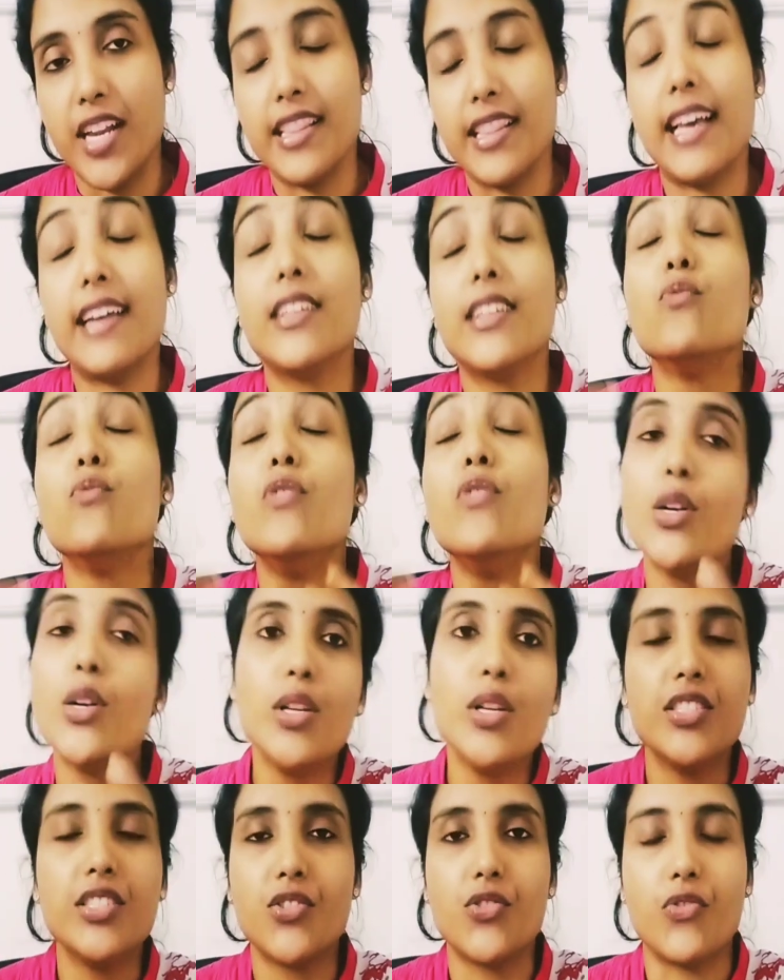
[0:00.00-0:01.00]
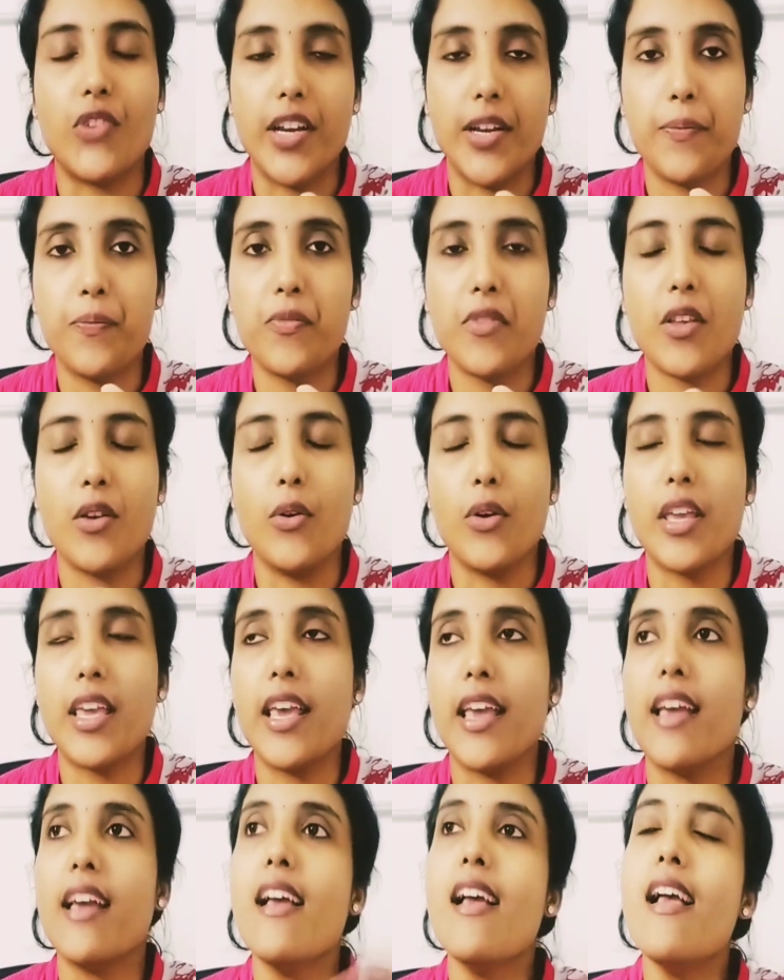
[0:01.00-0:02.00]
that is virulent strain.
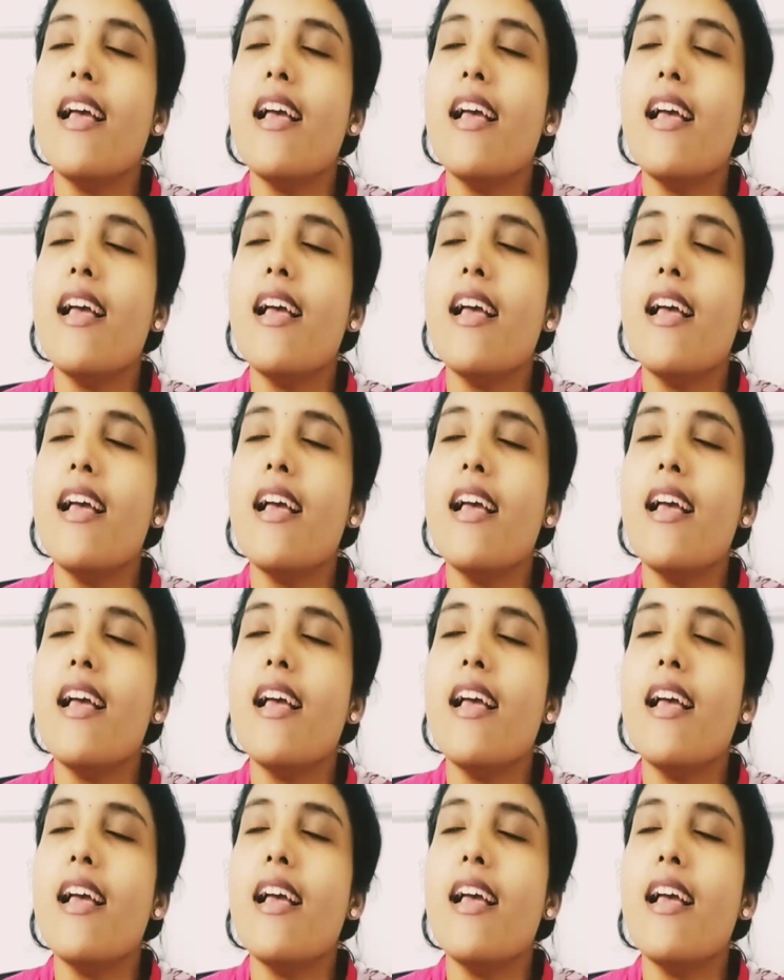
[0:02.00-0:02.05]
Okay.